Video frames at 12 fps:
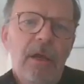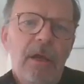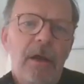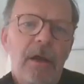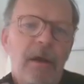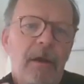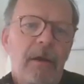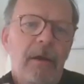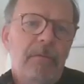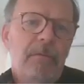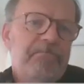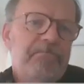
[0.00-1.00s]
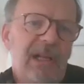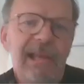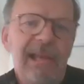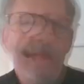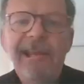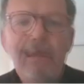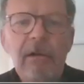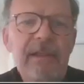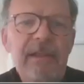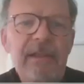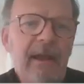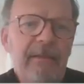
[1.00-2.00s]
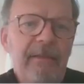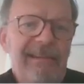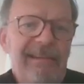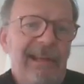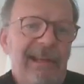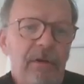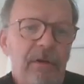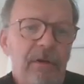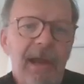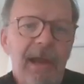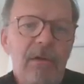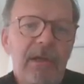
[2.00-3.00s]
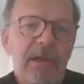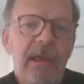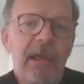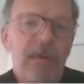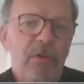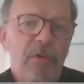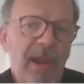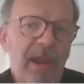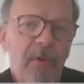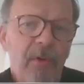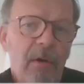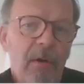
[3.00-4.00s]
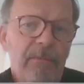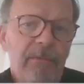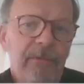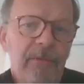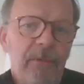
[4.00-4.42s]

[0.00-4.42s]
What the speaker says: Clinically, they are detected by looking at the waveforms,